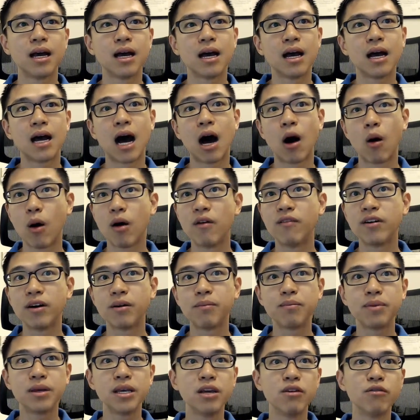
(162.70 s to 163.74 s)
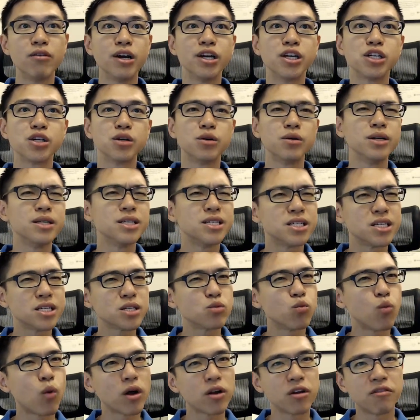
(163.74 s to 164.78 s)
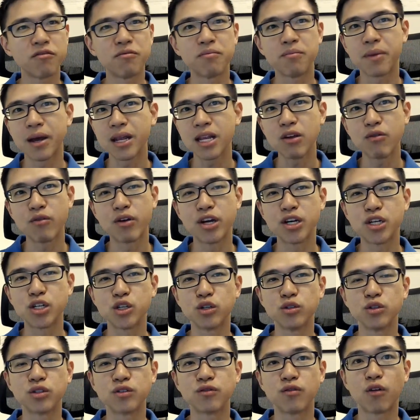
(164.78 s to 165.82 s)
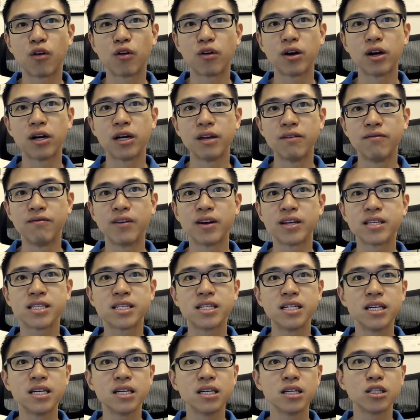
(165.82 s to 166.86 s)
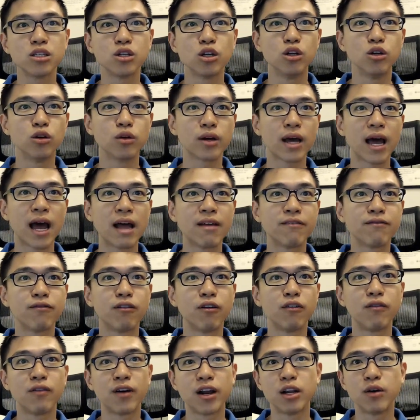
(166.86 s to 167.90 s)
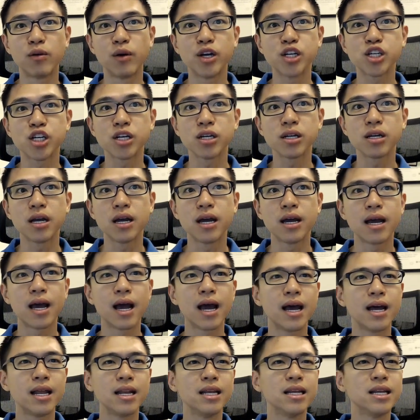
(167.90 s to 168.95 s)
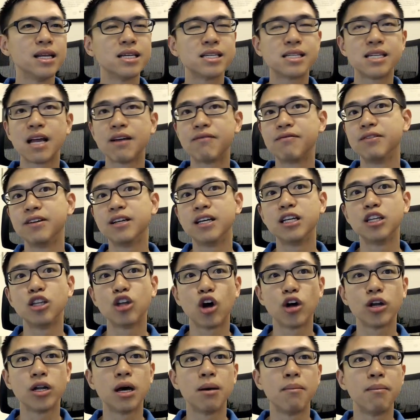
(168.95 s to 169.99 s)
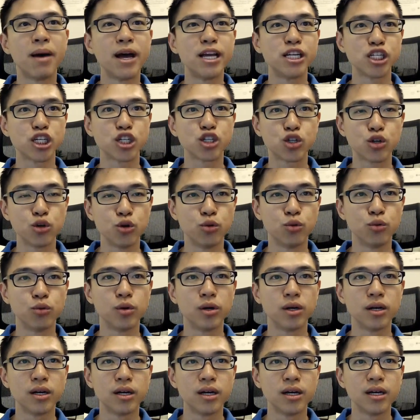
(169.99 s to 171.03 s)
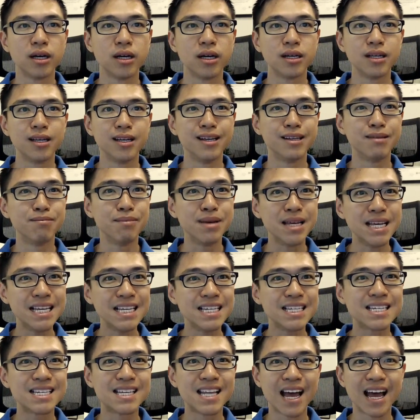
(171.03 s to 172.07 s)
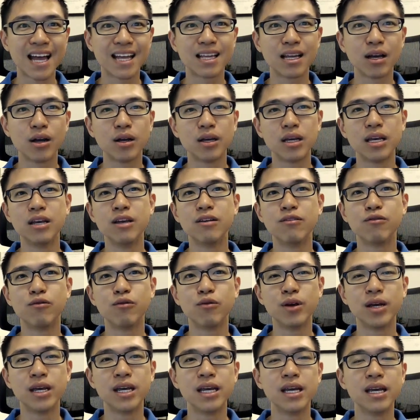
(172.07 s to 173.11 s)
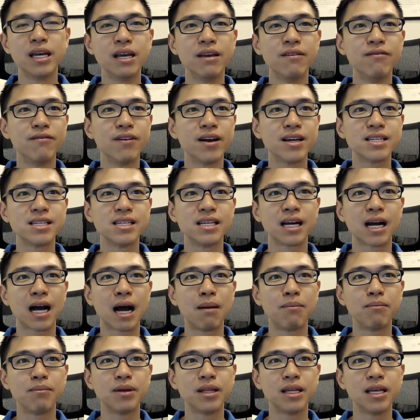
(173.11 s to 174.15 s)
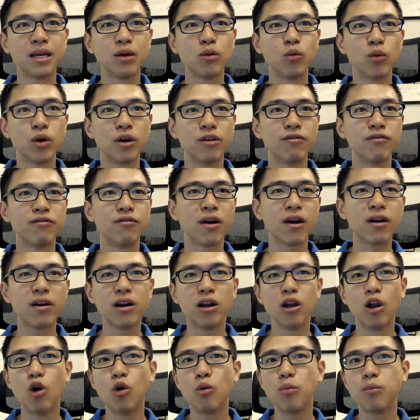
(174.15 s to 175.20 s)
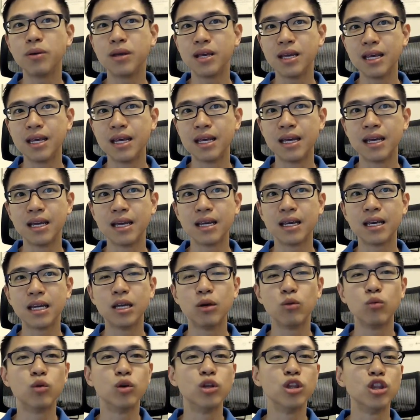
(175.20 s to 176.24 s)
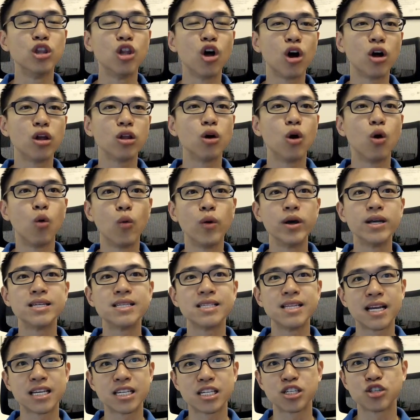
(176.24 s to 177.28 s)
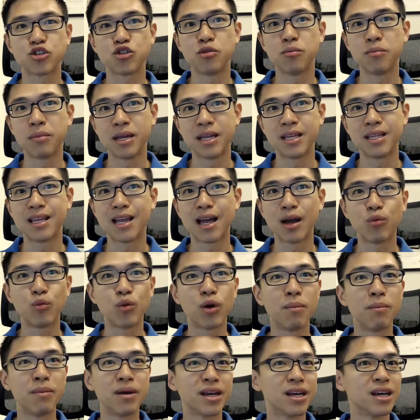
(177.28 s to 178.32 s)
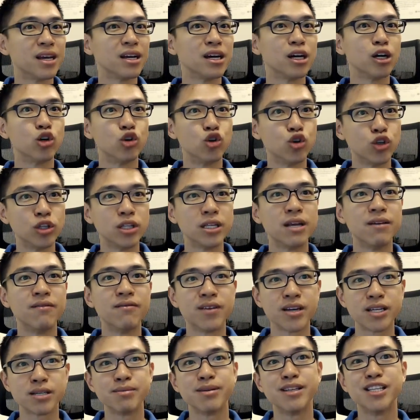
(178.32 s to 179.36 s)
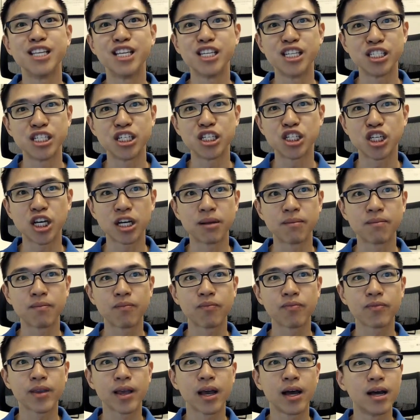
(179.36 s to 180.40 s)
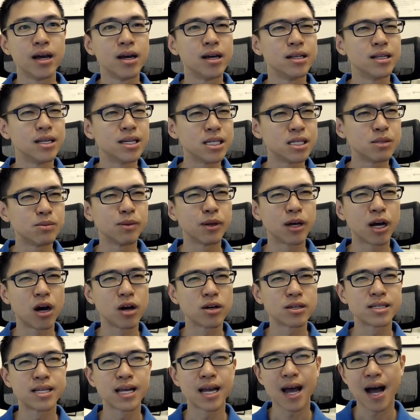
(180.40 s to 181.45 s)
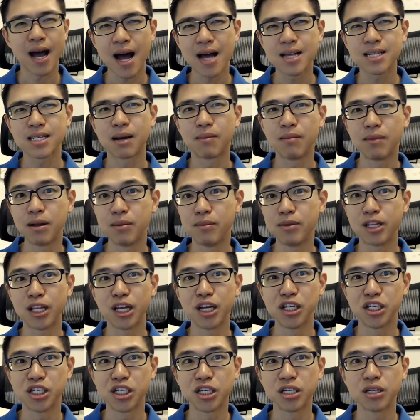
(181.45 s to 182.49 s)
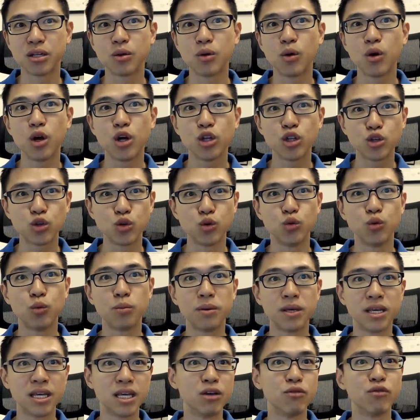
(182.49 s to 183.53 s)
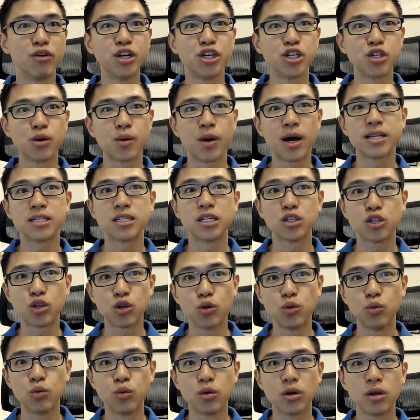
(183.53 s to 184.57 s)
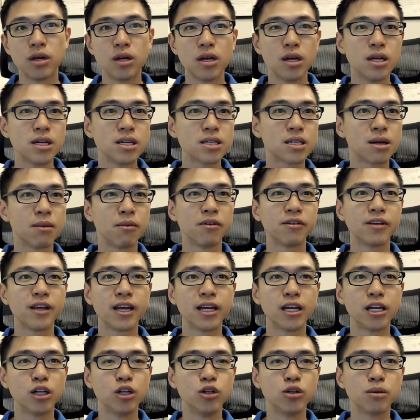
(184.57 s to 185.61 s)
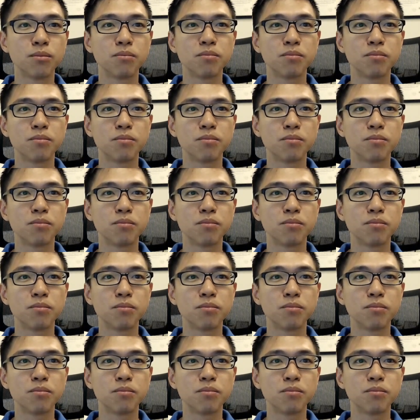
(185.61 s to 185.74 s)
However, P ratio is just one of many ratios for an investor to look at for valuation, and it is definitely not a magic tool. It means that if we invest in a company with very low PE, it will not always necessarily mean that we are making a good investment decision. This is because there some limitations to P ratio as a tool. Some of them include